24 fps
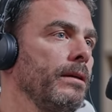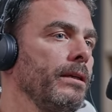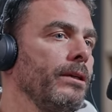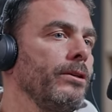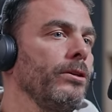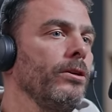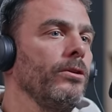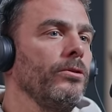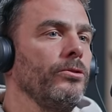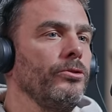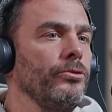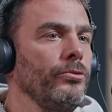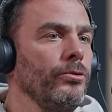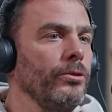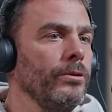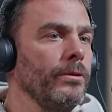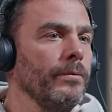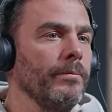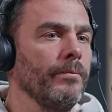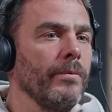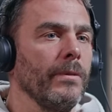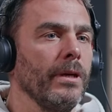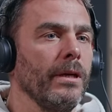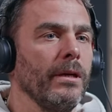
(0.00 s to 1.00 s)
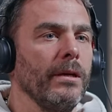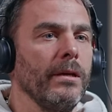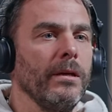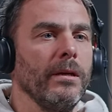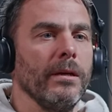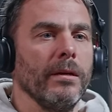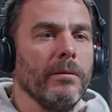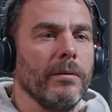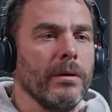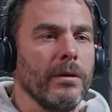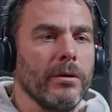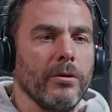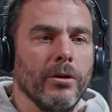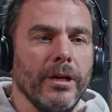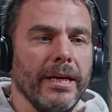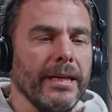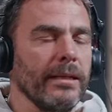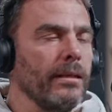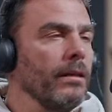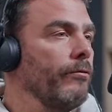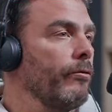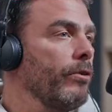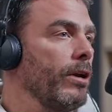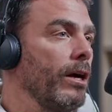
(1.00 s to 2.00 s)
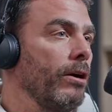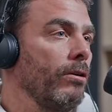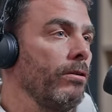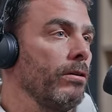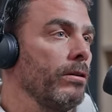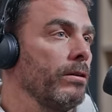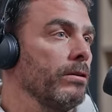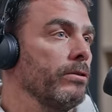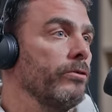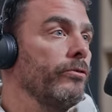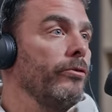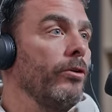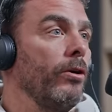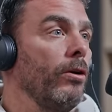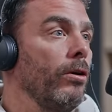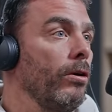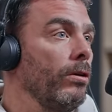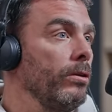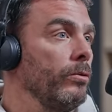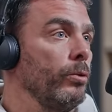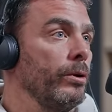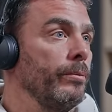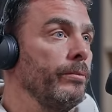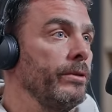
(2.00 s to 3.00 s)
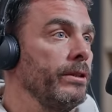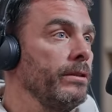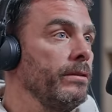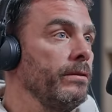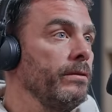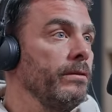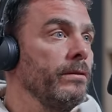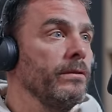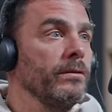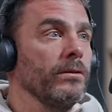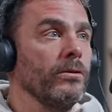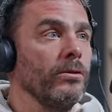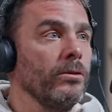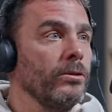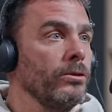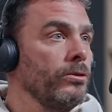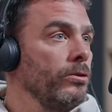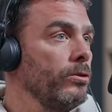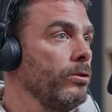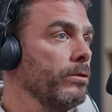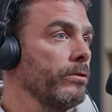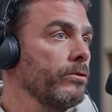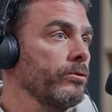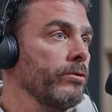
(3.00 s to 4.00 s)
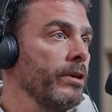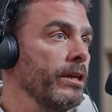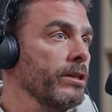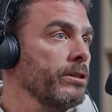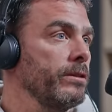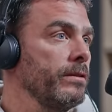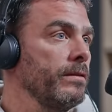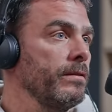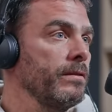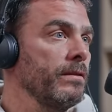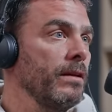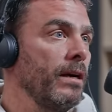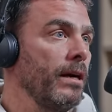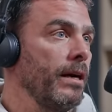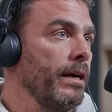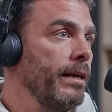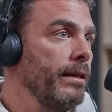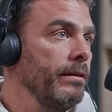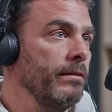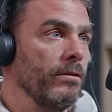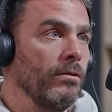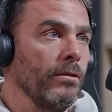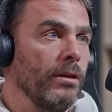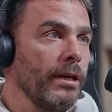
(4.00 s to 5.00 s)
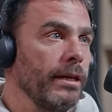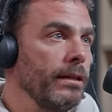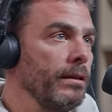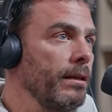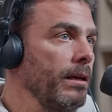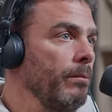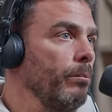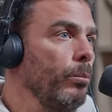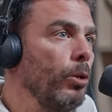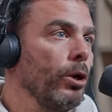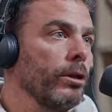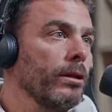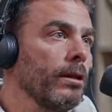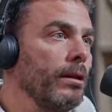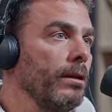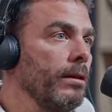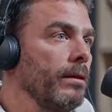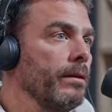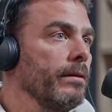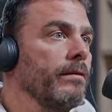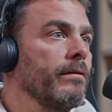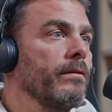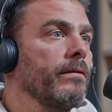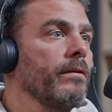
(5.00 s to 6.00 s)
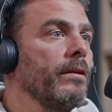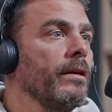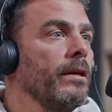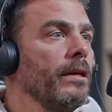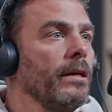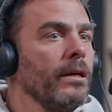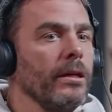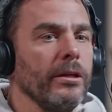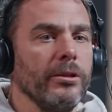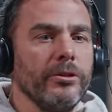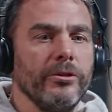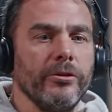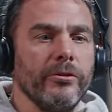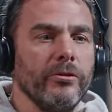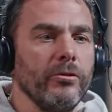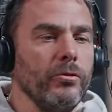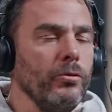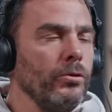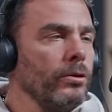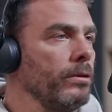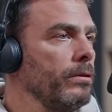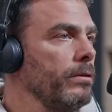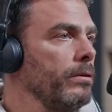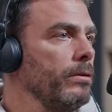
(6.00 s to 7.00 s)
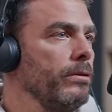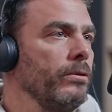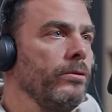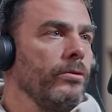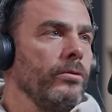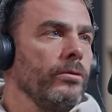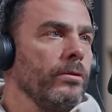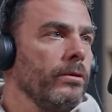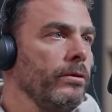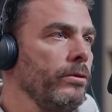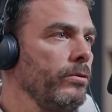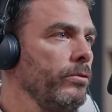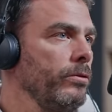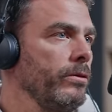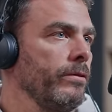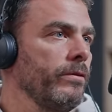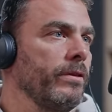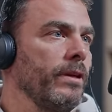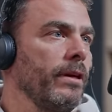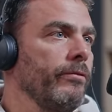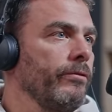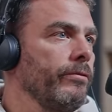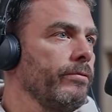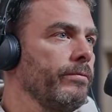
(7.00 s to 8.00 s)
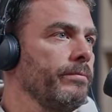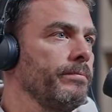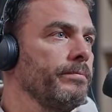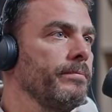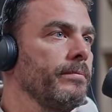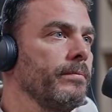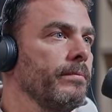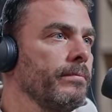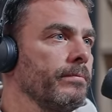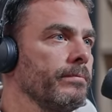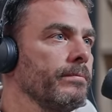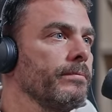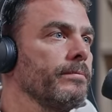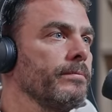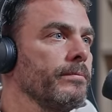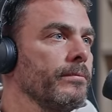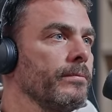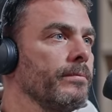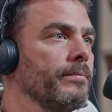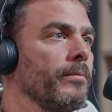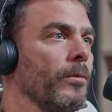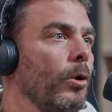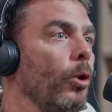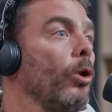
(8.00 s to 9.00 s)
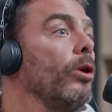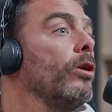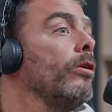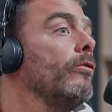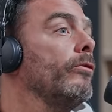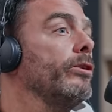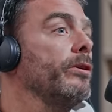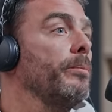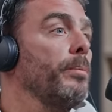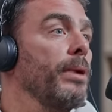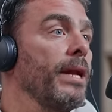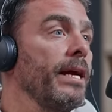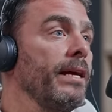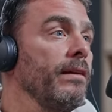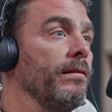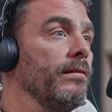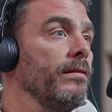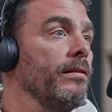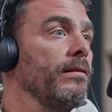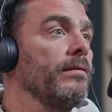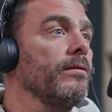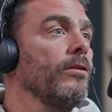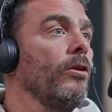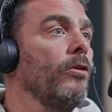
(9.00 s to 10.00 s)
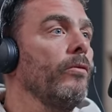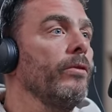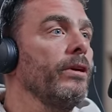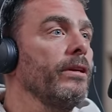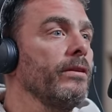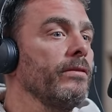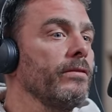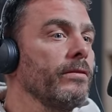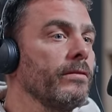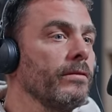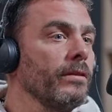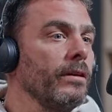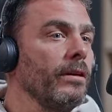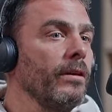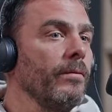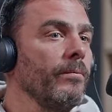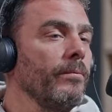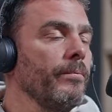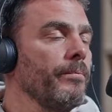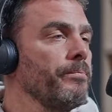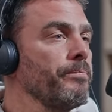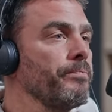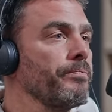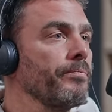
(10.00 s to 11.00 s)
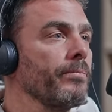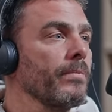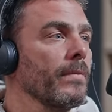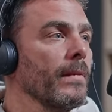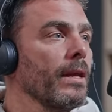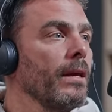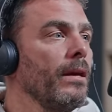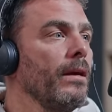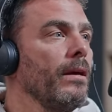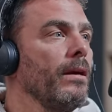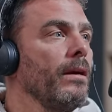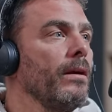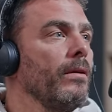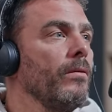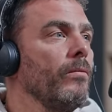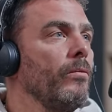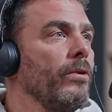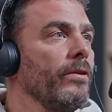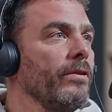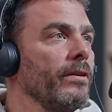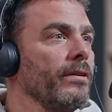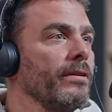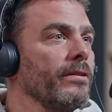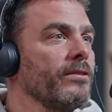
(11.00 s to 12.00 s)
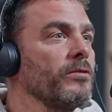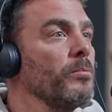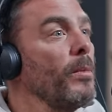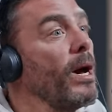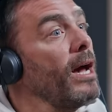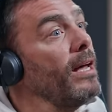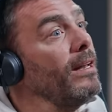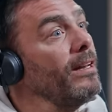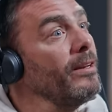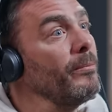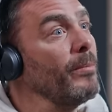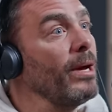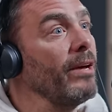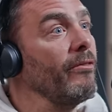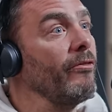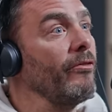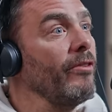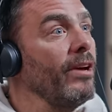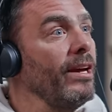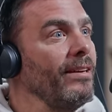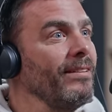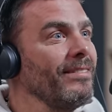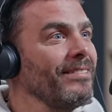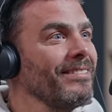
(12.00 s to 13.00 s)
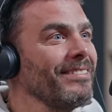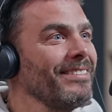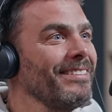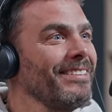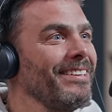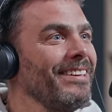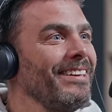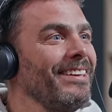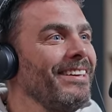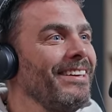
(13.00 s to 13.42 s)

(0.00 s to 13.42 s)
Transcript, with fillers: you know, doing collecting flowers for old women's, going to construction sites, collecting bottles, just doing doing doing stuff all over the places, always um, with a smile on my face.